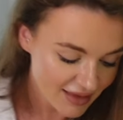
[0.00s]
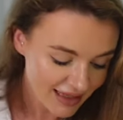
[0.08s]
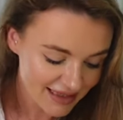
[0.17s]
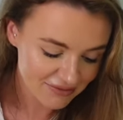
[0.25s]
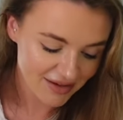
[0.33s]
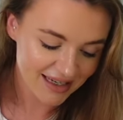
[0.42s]

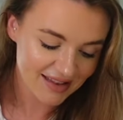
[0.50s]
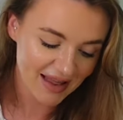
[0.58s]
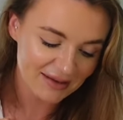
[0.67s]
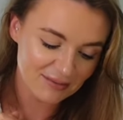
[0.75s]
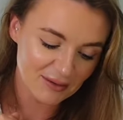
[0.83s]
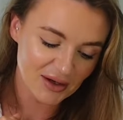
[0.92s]
And the very
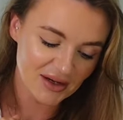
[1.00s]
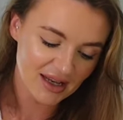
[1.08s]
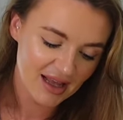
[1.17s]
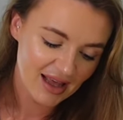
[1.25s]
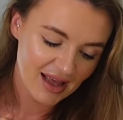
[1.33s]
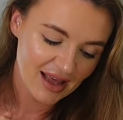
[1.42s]
last
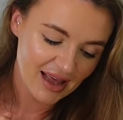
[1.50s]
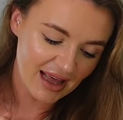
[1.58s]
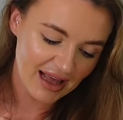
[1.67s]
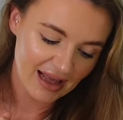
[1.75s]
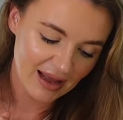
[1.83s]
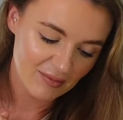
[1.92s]
one
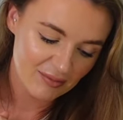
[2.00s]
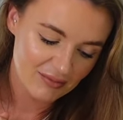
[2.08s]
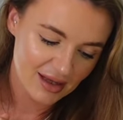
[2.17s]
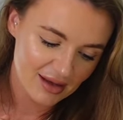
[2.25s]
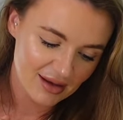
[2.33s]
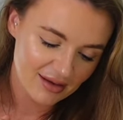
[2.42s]

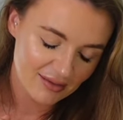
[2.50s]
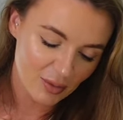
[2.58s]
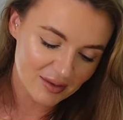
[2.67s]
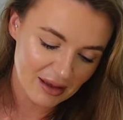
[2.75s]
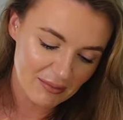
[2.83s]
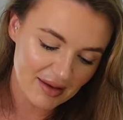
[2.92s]
um,
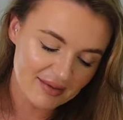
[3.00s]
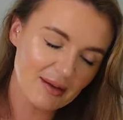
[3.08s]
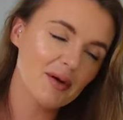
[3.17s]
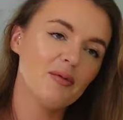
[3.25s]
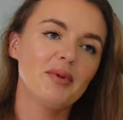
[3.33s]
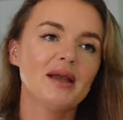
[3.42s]
what did I miss
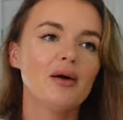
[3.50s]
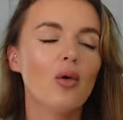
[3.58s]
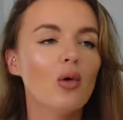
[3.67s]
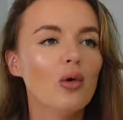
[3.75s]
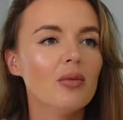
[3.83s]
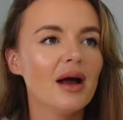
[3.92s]
about being at
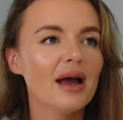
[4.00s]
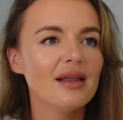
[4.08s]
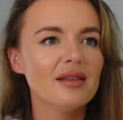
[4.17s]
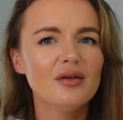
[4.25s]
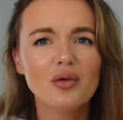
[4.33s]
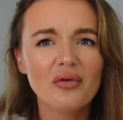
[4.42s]
home?
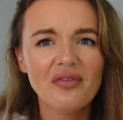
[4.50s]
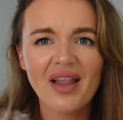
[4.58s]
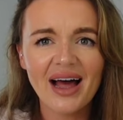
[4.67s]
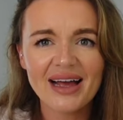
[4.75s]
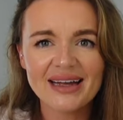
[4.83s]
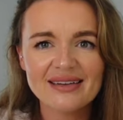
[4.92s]
No
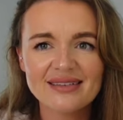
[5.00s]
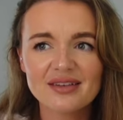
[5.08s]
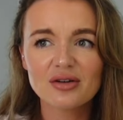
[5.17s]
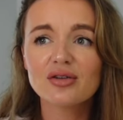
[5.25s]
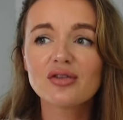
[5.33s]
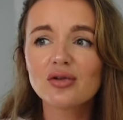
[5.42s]
flies.
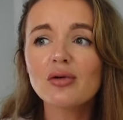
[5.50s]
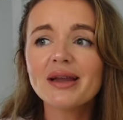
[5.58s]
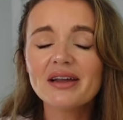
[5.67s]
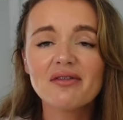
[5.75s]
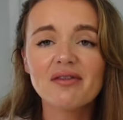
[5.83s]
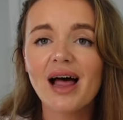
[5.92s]
There are so
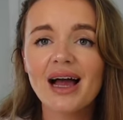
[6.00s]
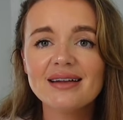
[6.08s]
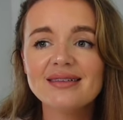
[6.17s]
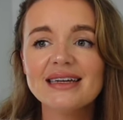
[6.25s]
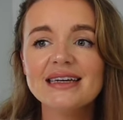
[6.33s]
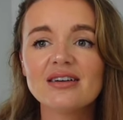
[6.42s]
many
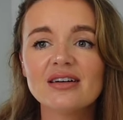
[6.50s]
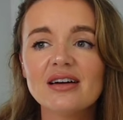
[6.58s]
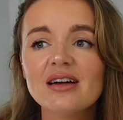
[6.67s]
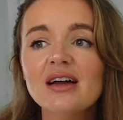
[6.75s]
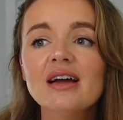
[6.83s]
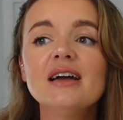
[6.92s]
flies
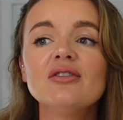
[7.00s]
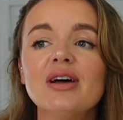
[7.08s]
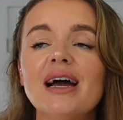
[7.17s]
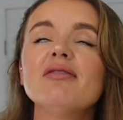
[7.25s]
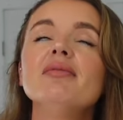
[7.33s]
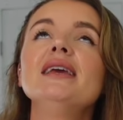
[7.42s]
here.
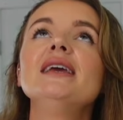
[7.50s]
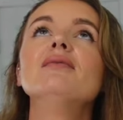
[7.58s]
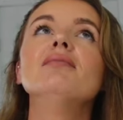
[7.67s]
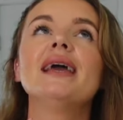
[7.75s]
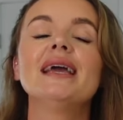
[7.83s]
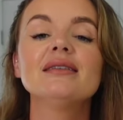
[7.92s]
Drive me
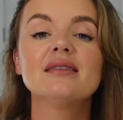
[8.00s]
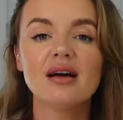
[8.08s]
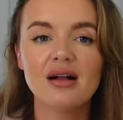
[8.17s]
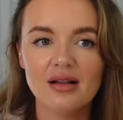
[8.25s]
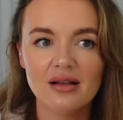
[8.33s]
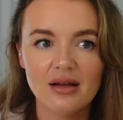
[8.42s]

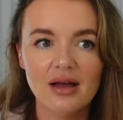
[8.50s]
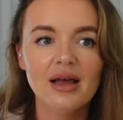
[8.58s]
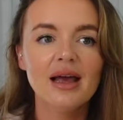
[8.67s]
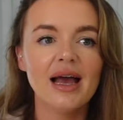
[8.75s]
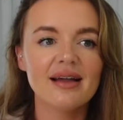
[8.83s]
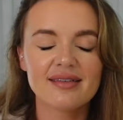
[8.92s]
mental.
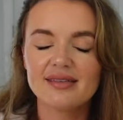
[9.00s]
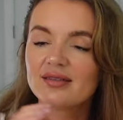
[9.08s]
It's